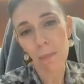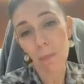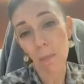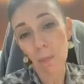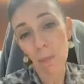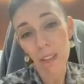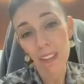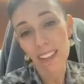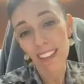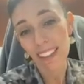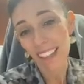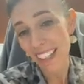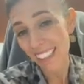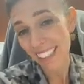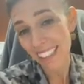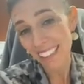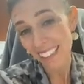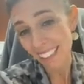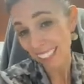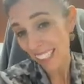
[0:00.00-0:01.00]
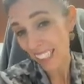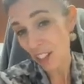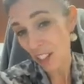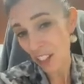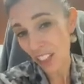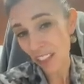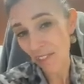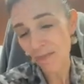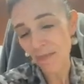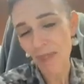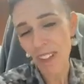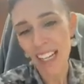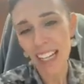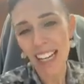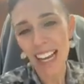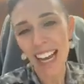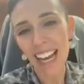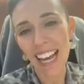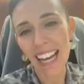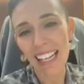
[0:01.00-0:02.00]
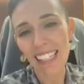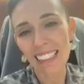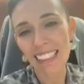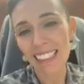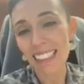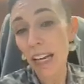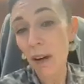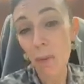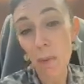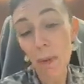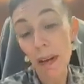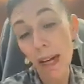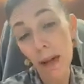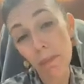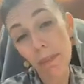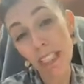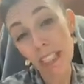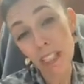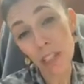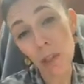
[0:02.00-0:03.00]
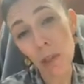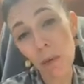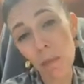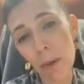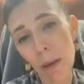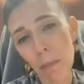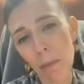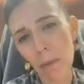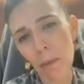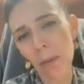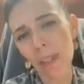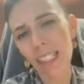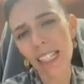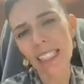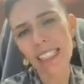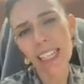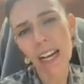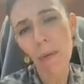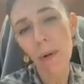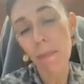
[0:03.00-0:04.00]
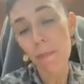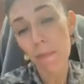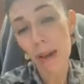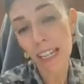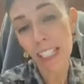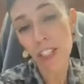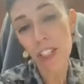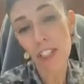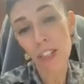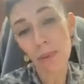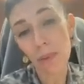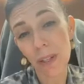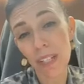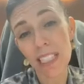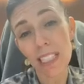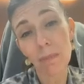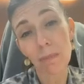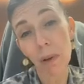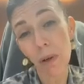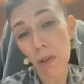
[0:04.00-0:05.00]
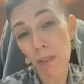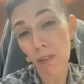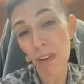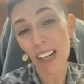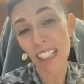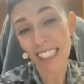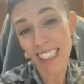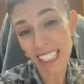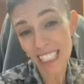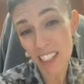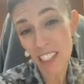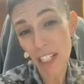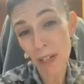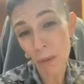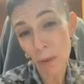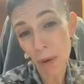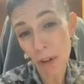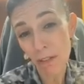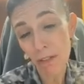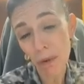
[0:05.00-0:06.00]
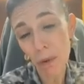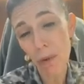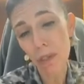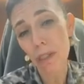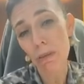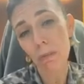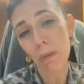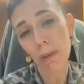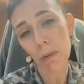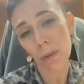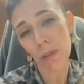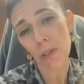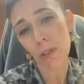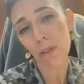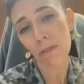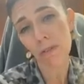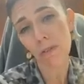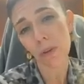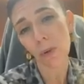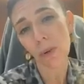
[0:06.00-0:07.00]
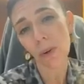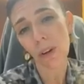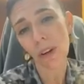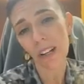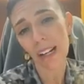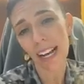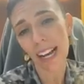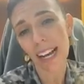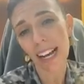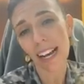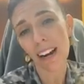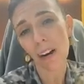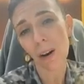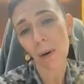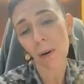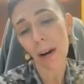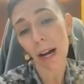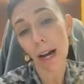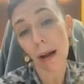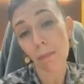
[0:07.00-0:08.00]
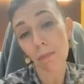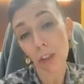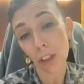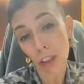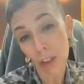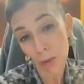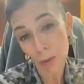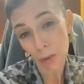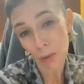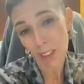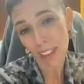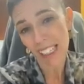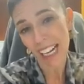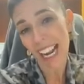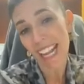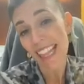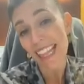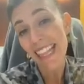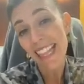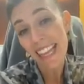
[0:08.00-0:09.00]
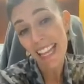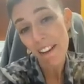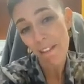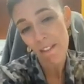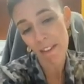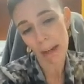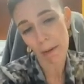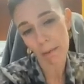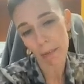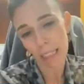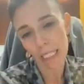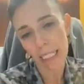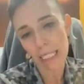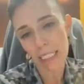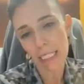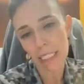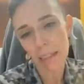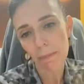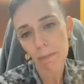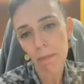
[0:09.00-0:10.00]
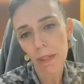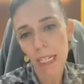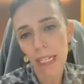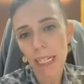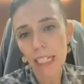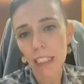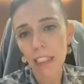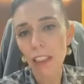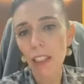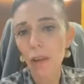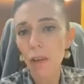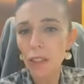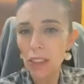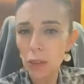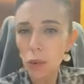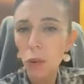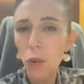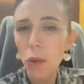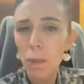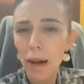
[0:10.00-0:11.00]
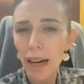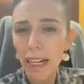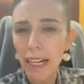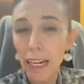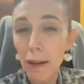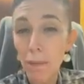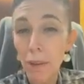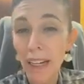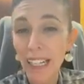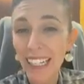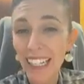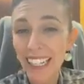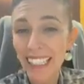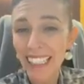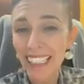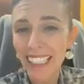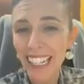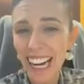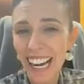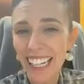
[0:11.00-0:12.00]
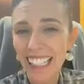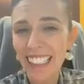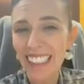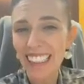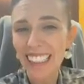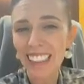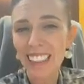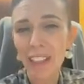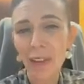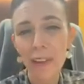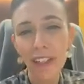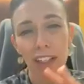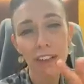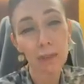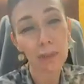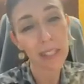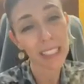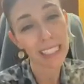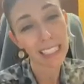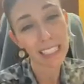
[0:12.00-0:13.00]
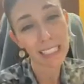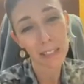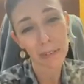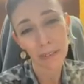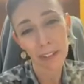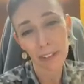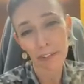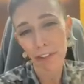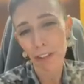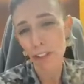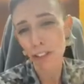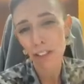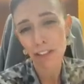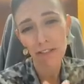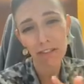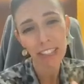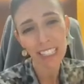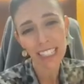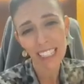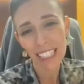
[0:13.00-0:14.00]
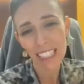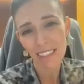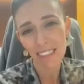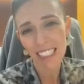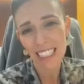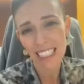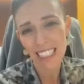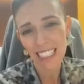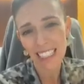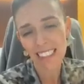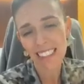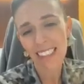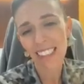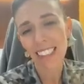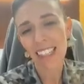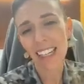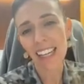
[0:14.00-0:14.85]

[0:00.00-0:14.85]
with a teacher, and that will become their school bubble. And that's how we manage the risk both for our teaching workforce but also for our children and their families. So it's all about keeping it contained so that if we need to in the future for any reason